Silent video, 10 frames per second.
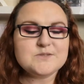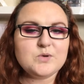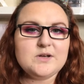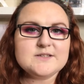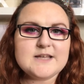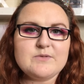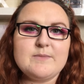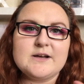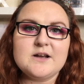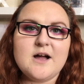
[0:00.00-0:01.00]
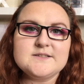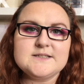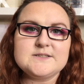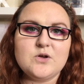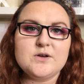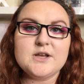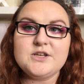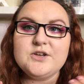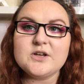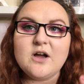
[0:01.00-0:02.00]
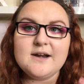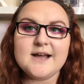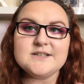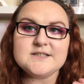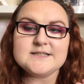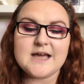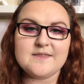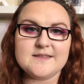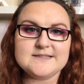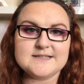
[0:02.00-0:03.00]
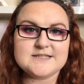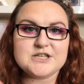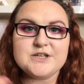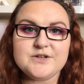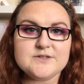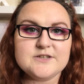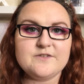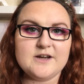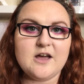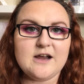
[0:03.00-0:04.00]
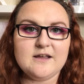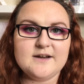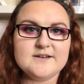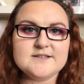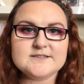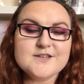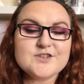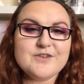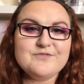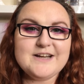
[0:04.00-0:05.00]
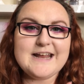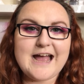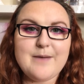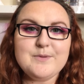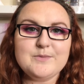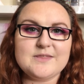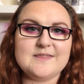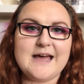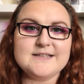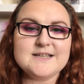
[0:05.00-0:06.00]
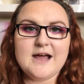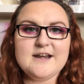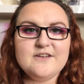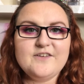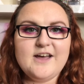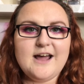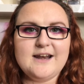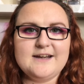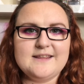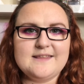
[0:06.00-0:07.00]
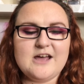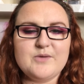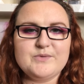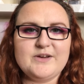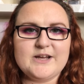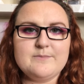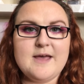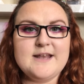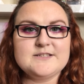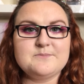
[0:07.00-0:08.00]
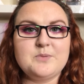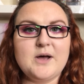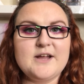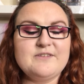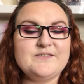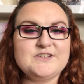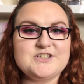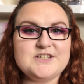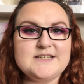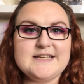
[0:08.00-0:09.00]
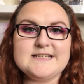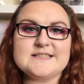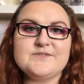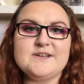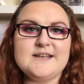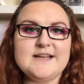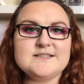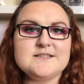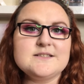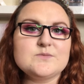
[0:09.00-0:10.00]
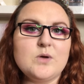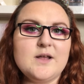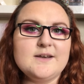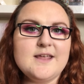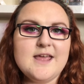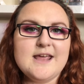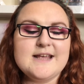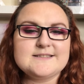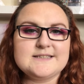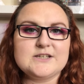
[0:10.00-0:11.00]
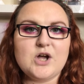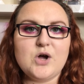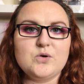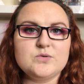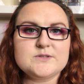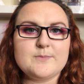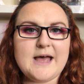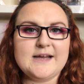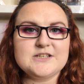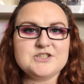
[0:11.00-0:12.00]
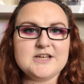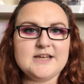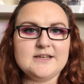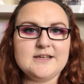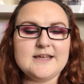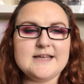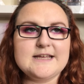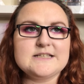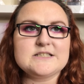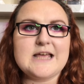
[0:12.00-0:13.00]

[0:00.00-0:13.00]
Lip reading: is what it looks like with my glasses on. You can't actually tell that these are two different eyeliners, so I'm really happy with that. Another eyeliner that I would recommend by Revolution is the Renaissance one. It's the gold packaging. It is